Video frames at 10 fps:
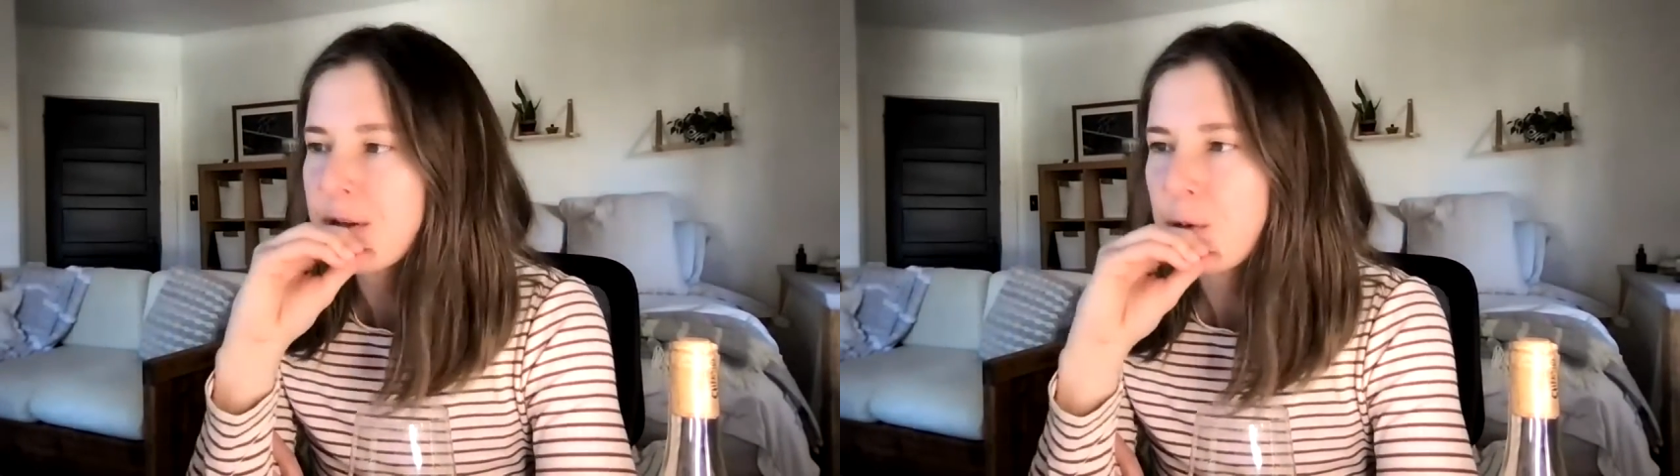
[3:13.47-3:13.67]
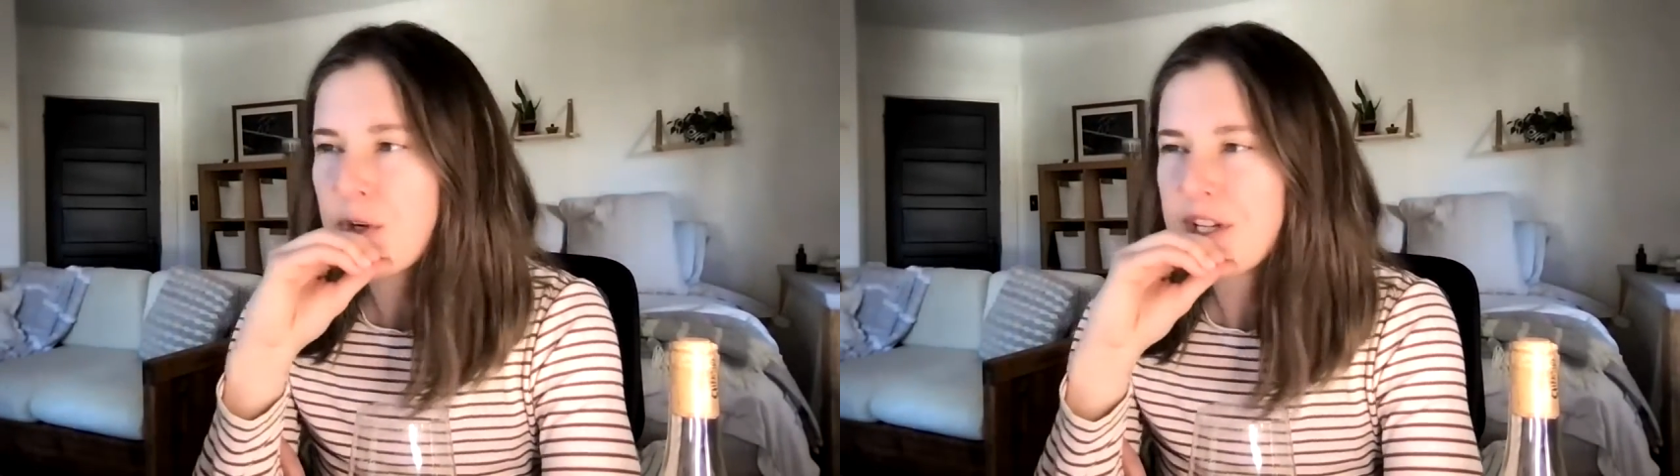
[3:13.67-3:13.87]

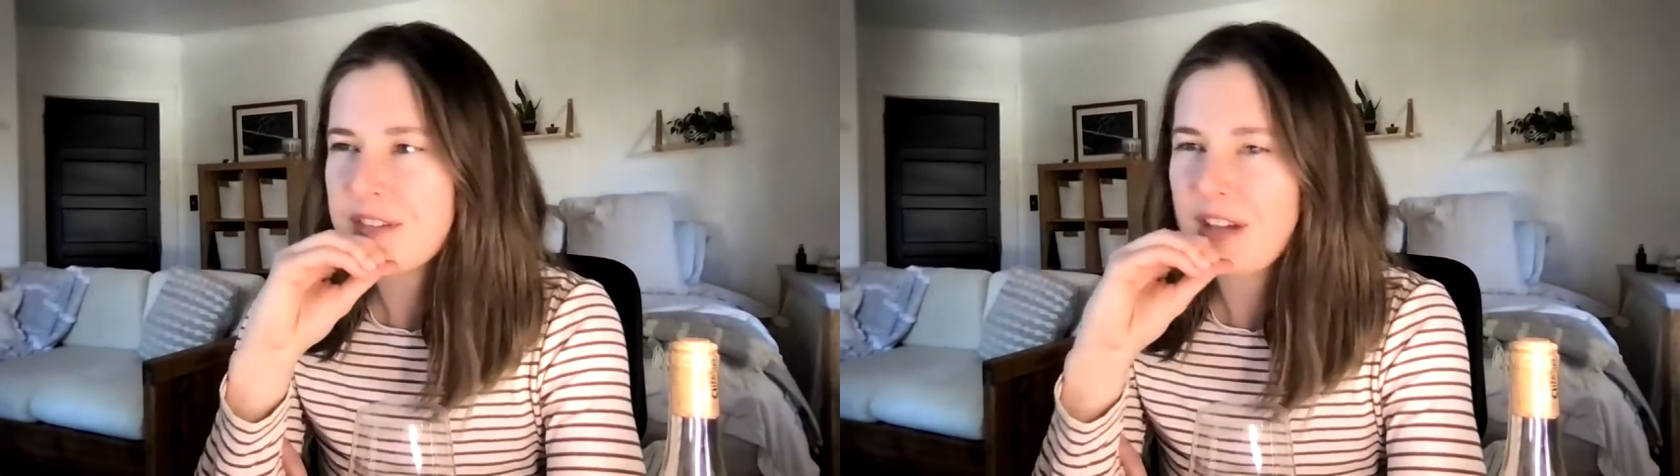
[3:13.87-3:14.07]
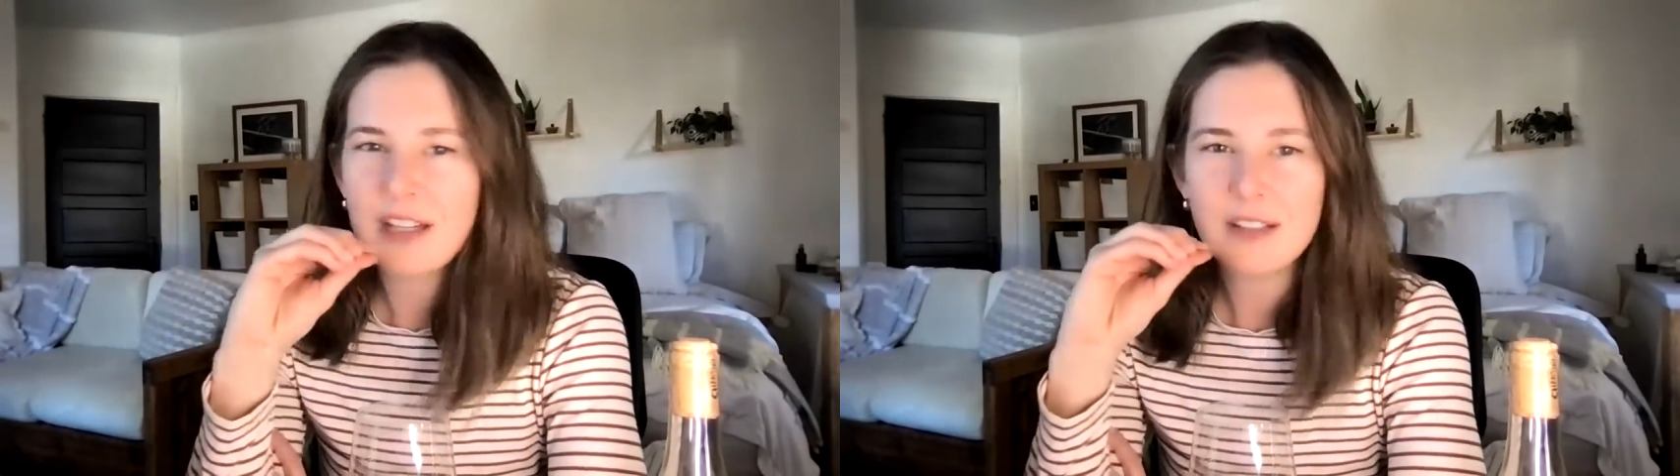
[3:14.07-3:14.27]

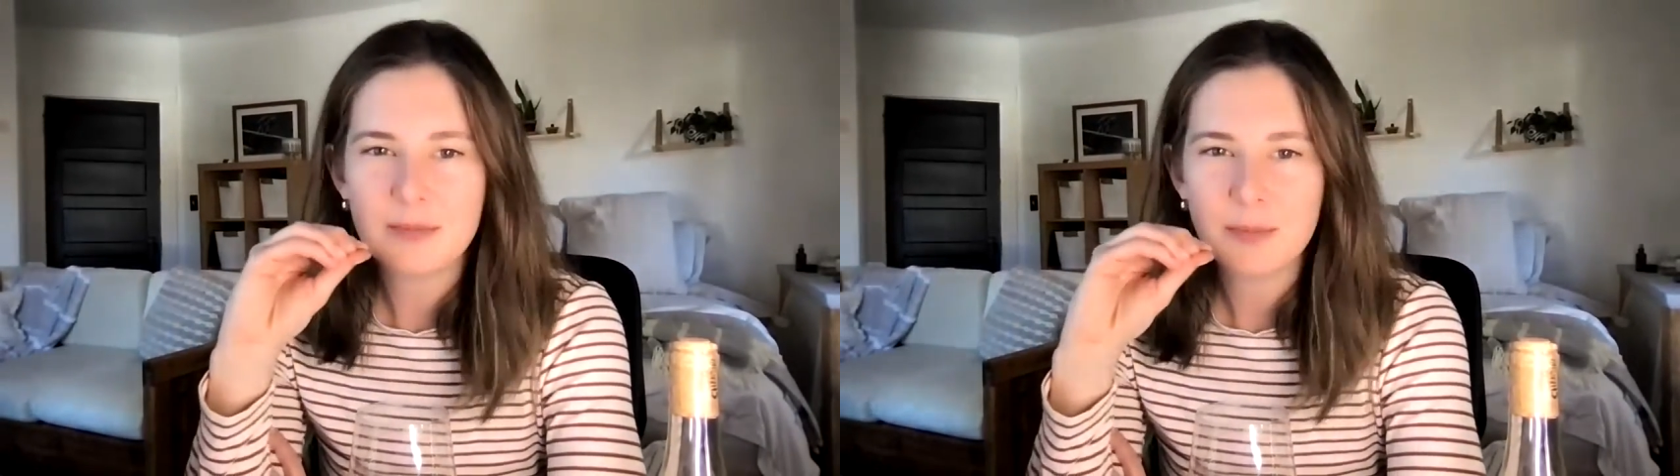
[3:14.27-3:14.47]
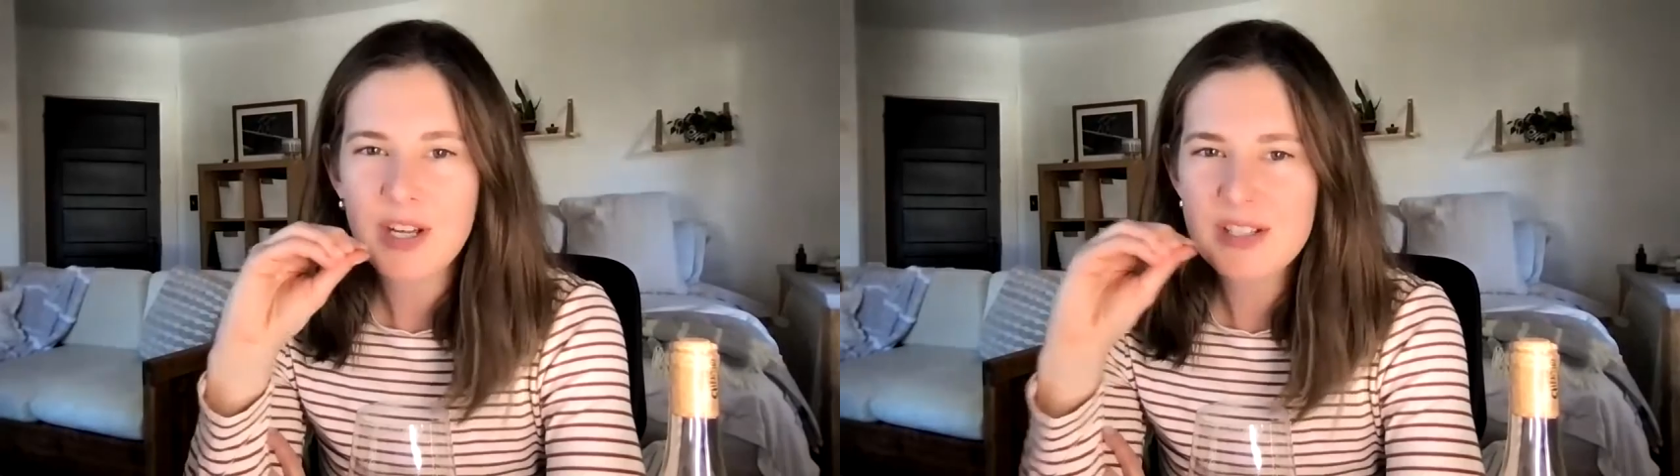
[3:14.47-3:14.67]
with,
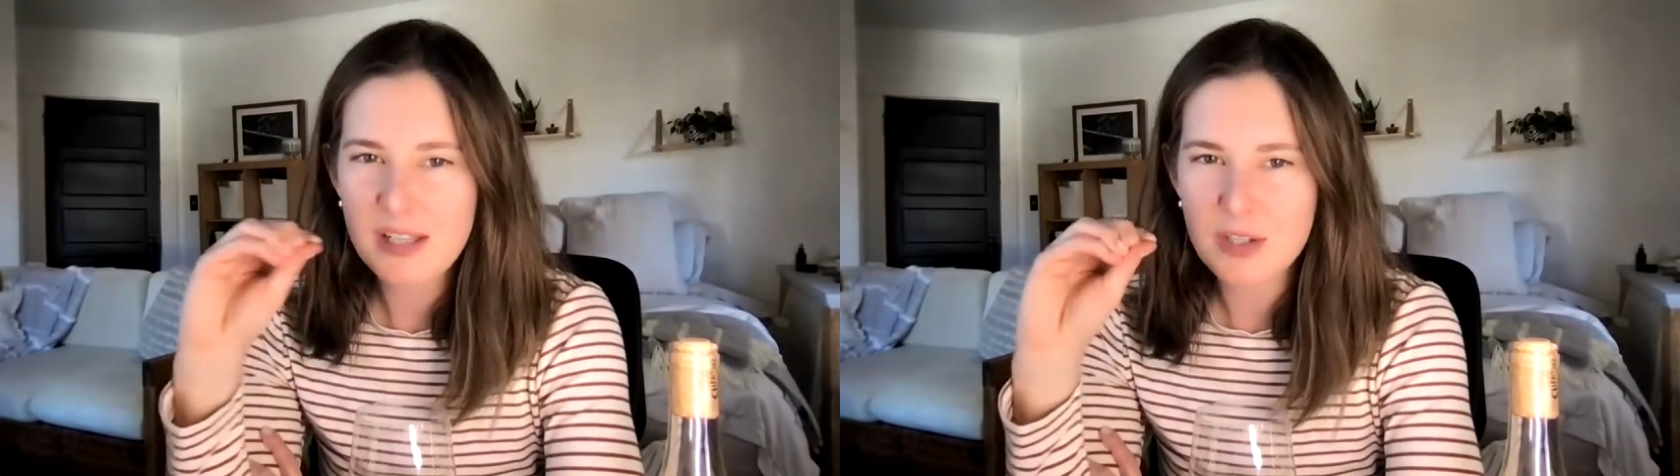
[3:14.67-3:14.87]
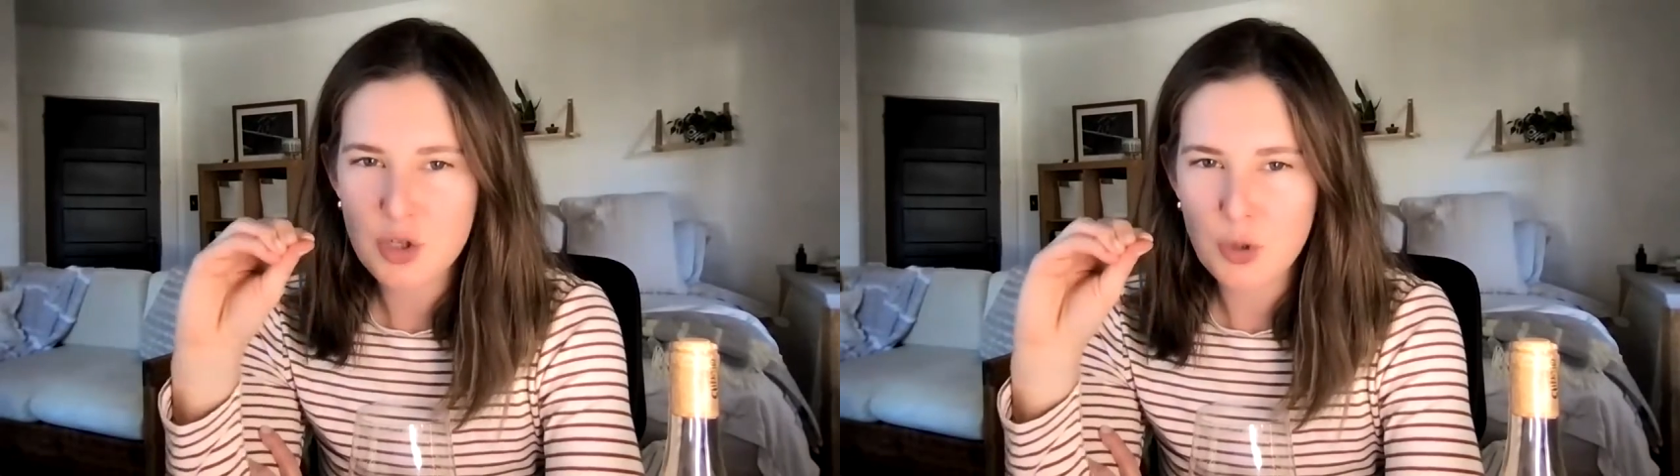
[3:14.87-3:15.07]
I'm not
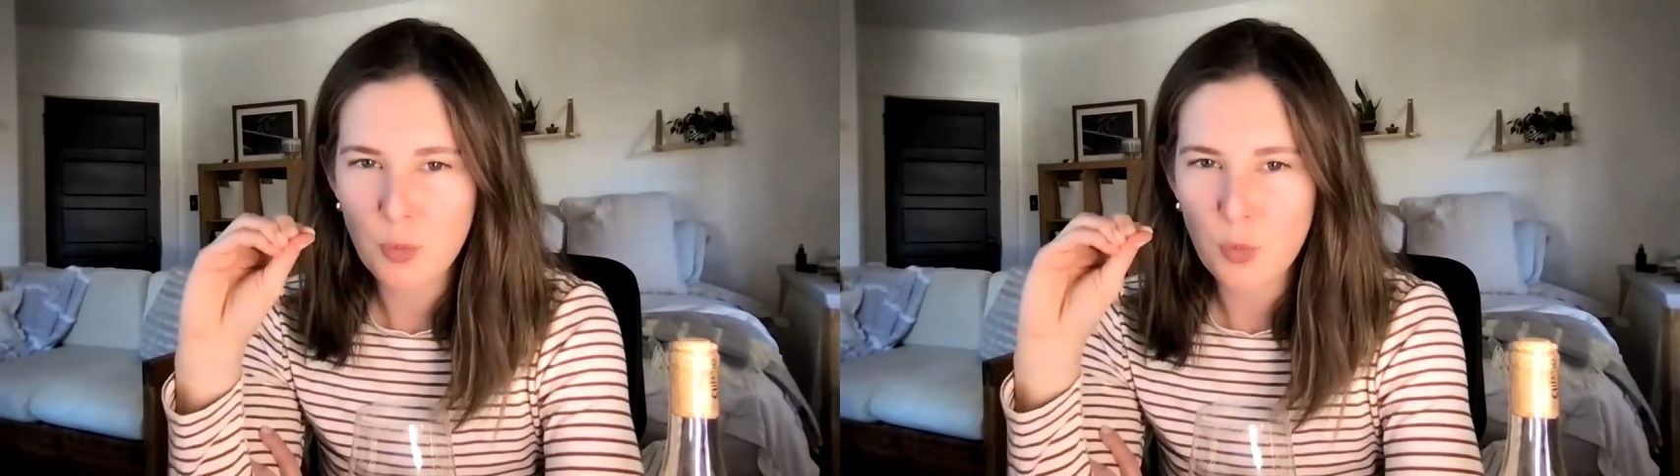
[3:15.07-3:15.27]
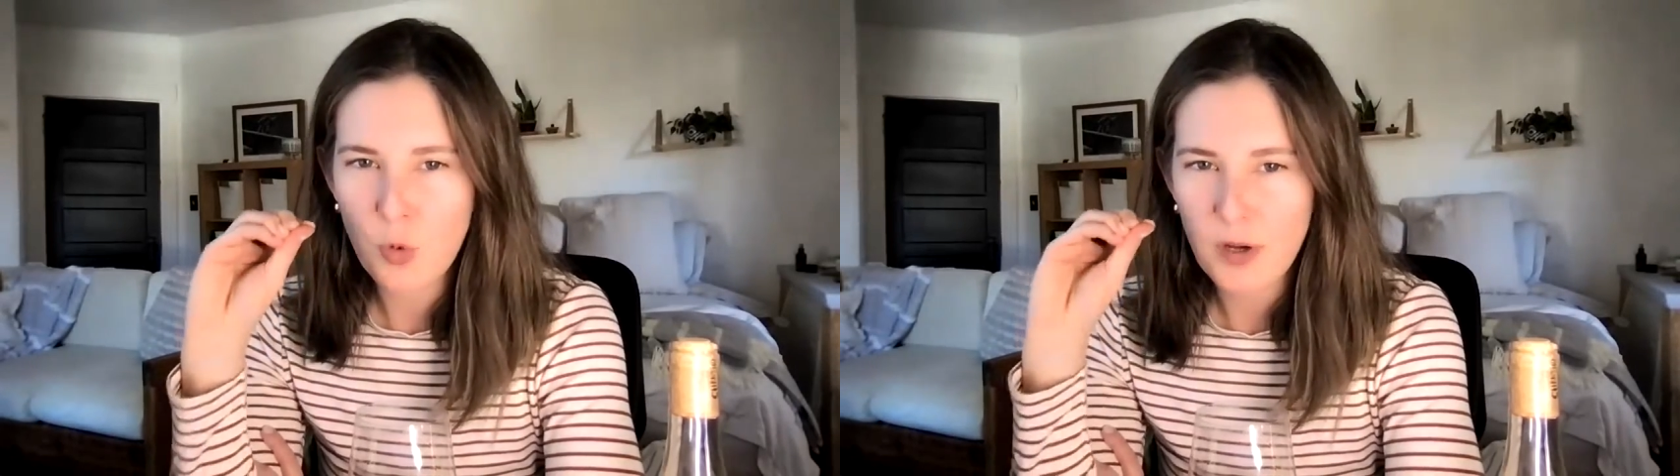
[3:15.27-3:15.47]
exactly sure
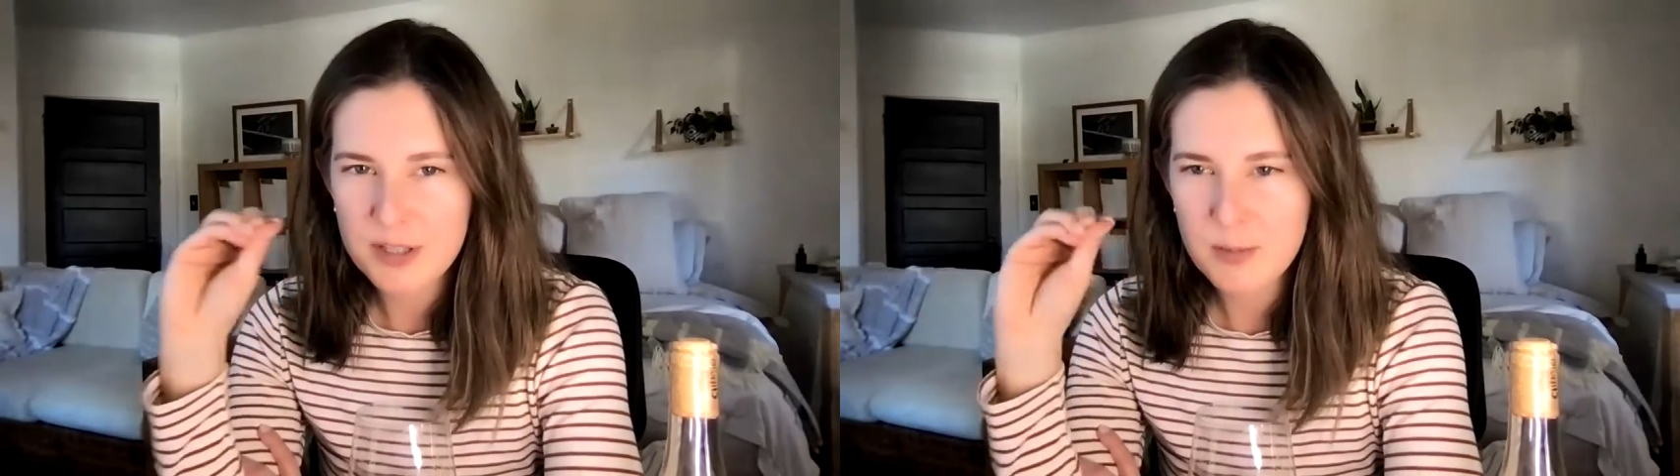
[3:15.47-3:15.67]
what to